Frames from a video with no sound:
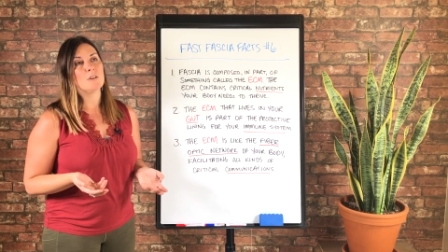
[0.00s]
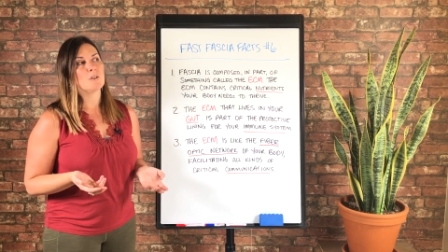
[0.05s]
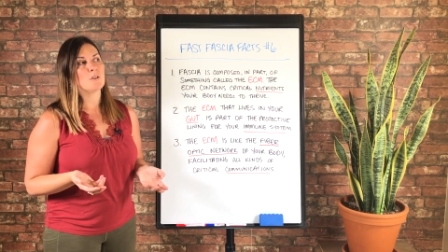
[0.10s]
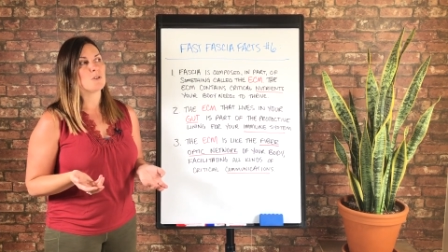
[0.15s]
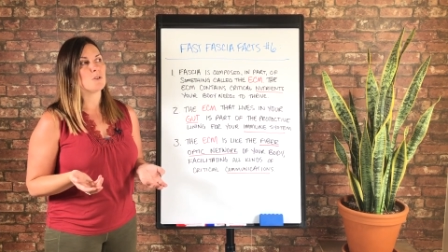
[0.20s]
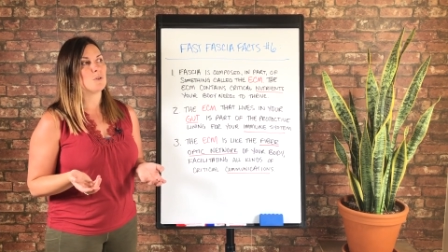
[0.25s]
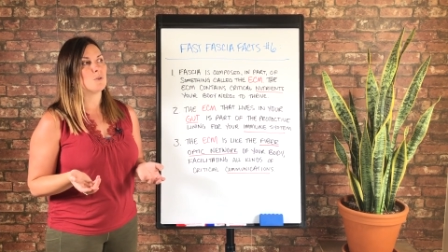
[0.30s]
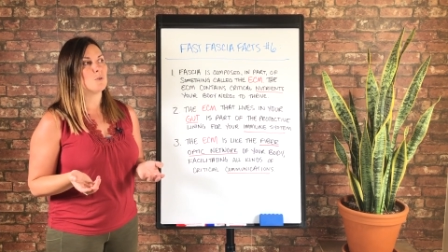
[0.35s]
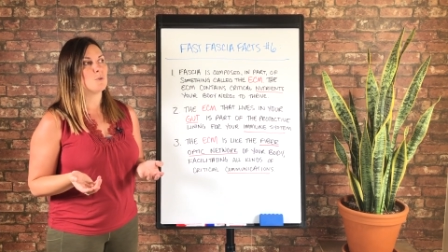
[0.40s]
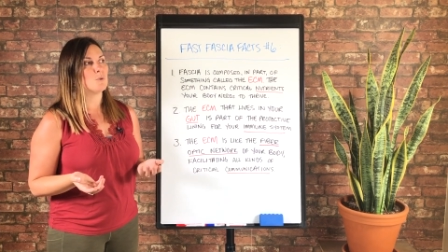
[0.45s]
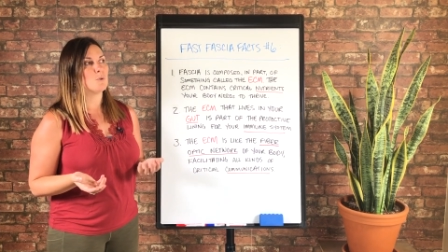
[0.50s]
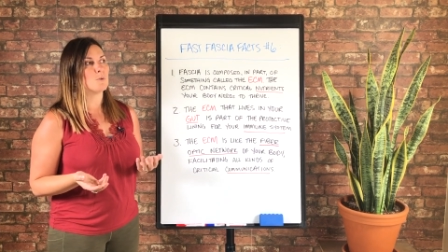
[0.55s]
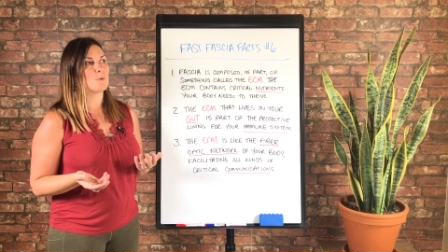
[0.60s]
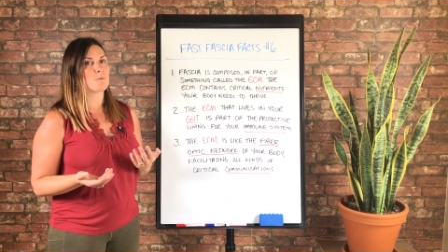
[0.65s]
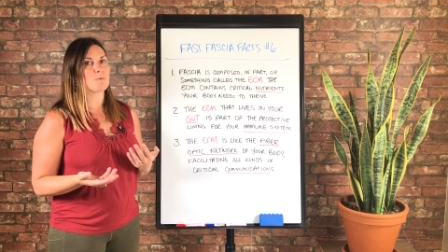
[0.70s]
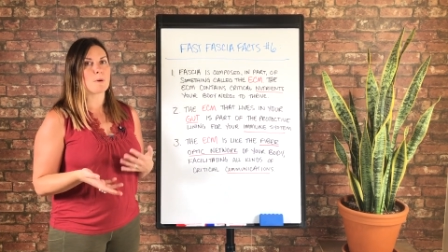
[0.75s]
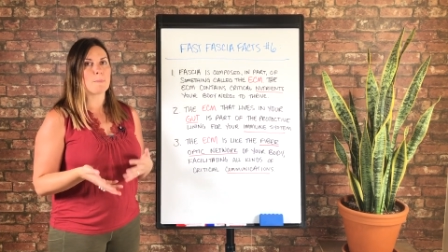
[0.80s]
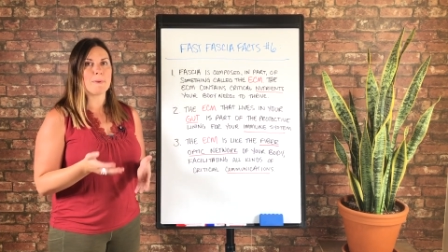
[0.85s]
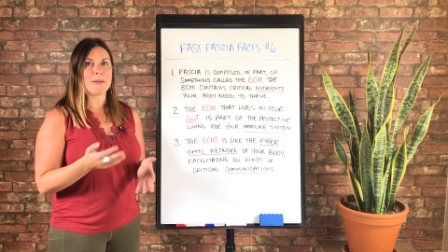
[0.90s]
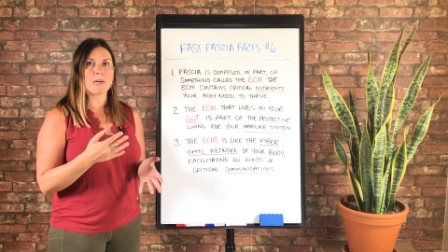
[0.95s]
to
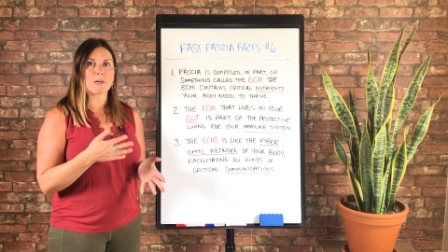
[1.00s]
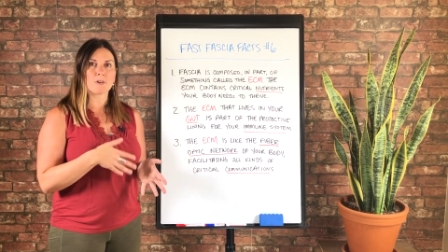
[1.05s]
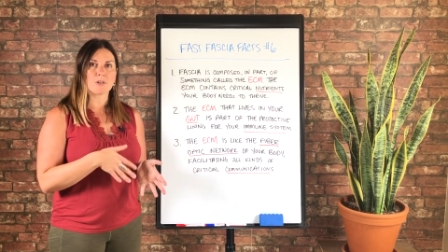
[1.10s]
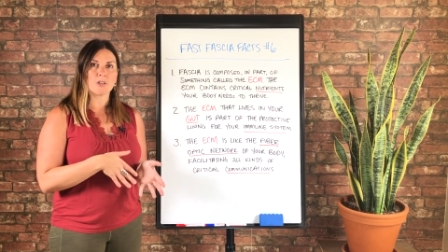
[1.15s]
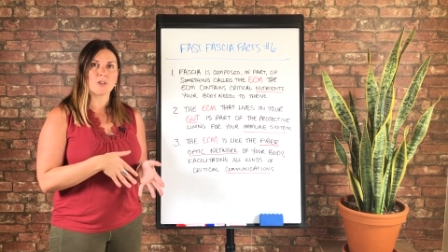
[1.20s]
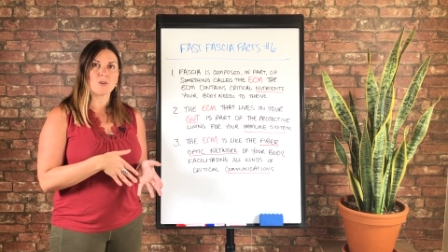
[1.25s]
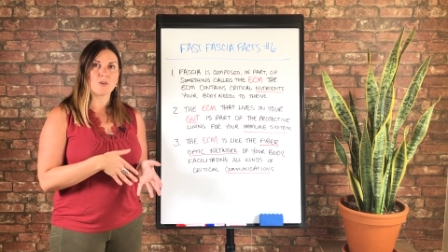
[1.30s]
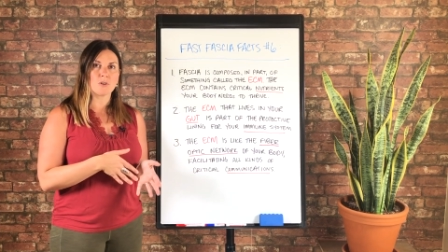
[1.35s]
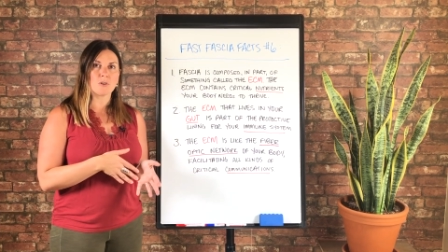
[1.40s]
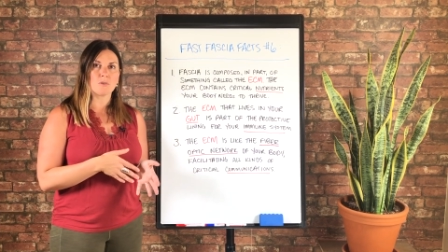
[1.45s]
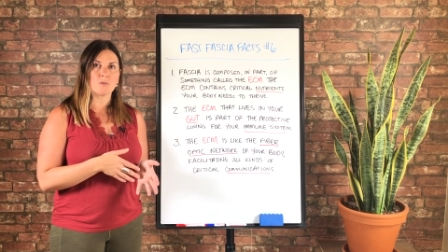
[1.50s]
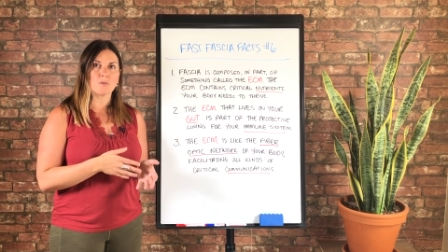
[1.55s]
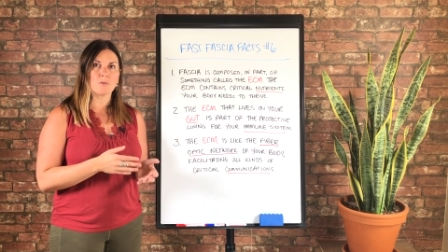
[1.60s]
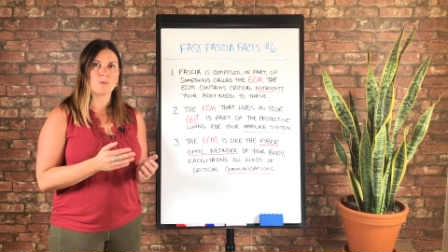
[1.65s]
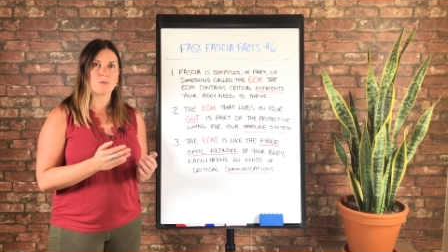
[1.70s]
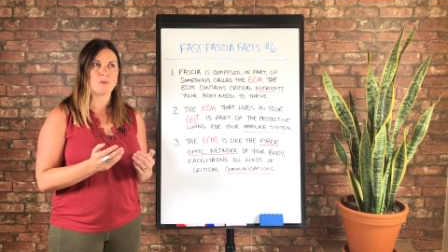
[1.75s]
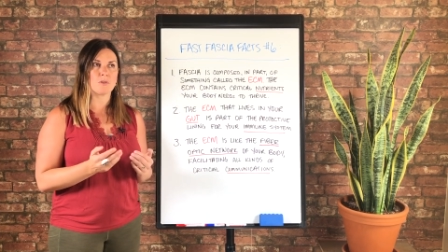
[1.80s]
repair tissues,